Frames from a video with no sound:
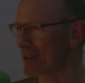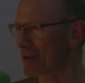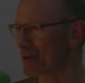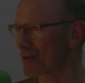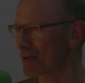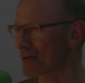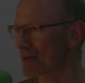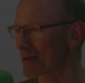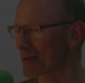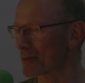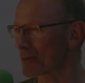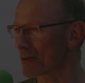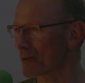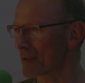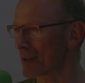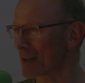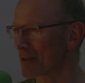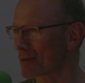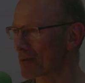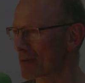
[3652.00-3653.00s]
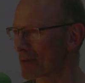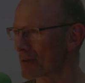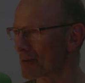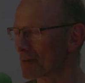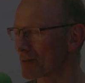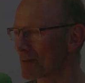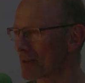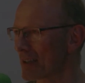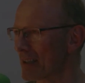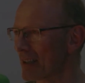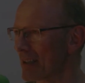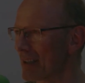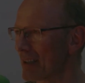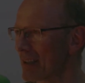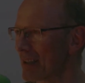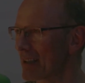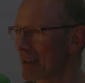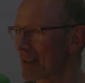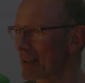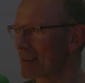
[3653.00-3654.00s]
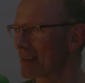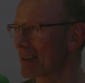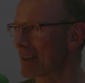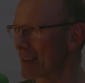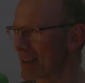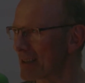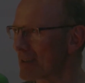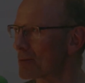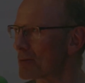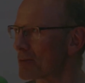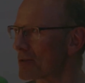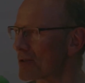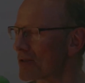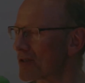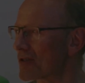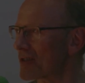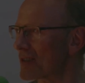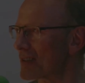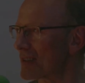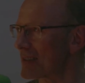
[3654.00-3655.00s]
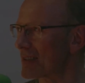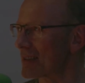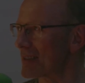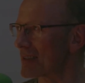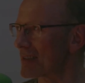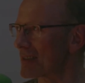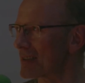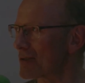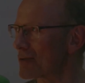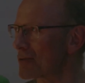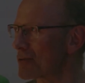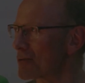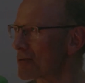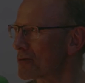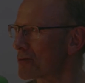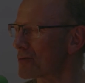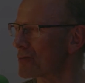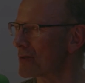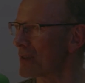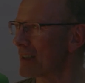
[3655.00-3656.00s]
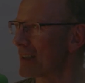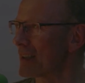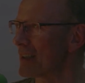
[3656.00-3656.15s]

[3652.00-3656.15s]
out of this small algorithm. And the idea was to,